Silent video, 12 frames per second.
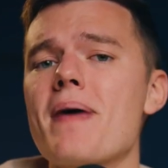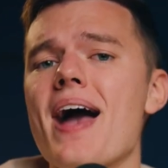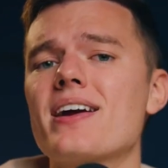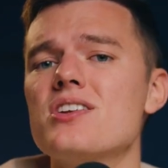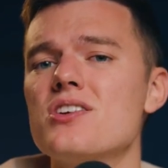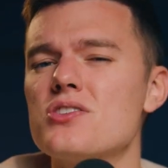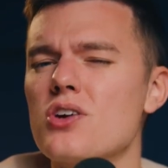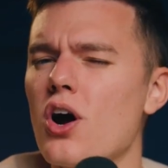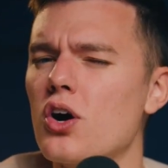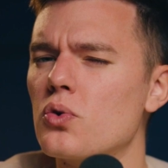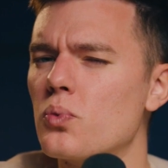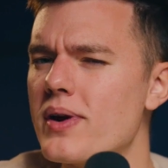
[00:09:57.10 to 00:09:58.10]
packages
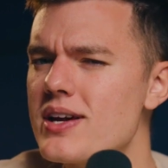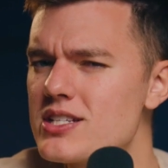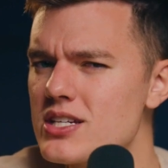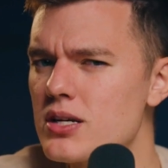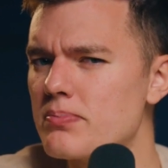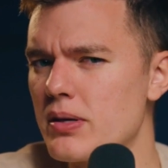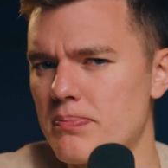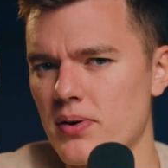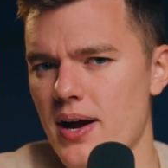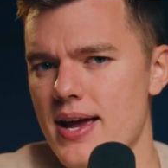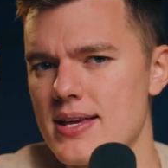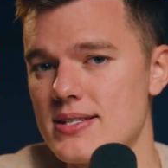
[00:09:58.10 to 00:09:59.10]
are reasonably
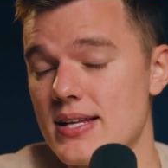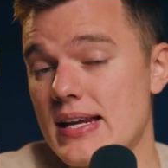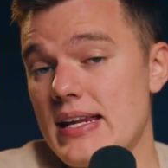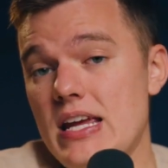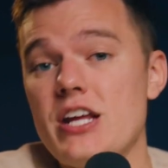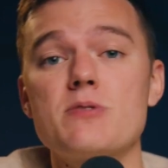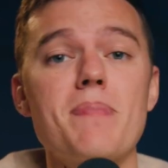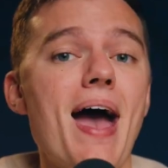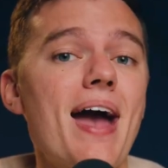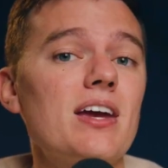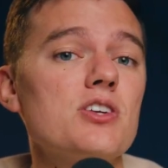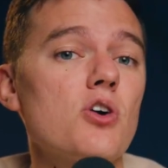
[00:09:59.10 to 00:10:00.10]
priced and each
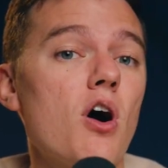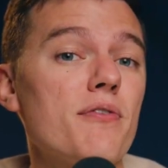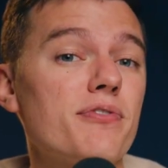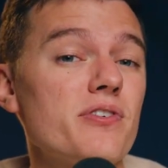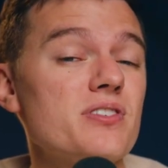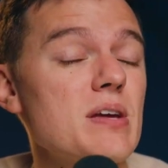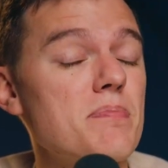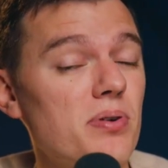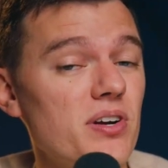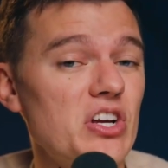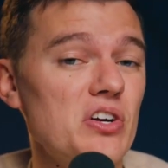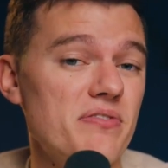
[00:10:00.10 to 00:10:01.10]
package offers a
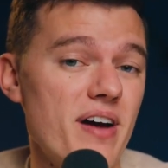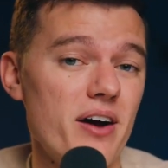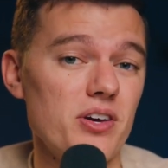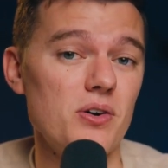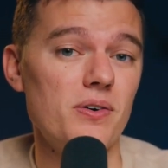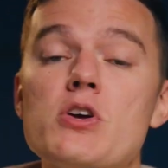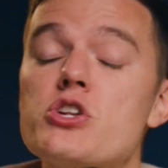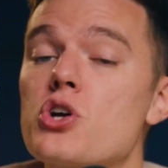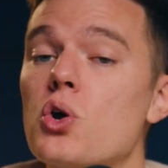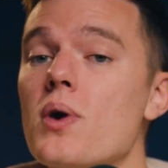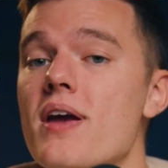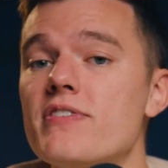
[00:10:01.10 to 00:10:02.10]
pretty good value.
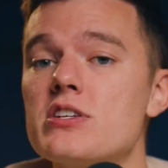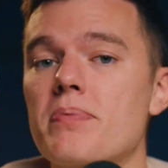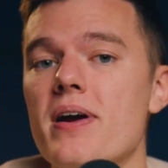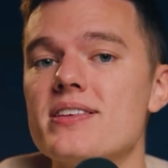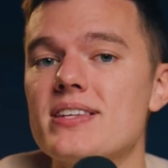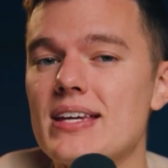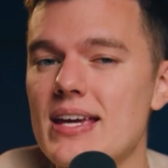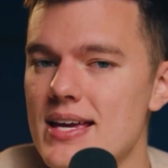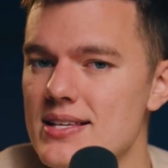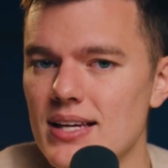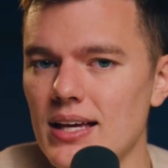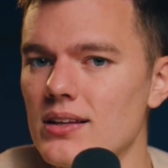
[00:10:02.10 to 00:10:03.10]
Total AV's pricing
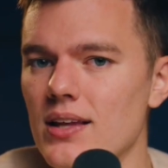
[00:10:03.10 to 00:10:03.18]
is in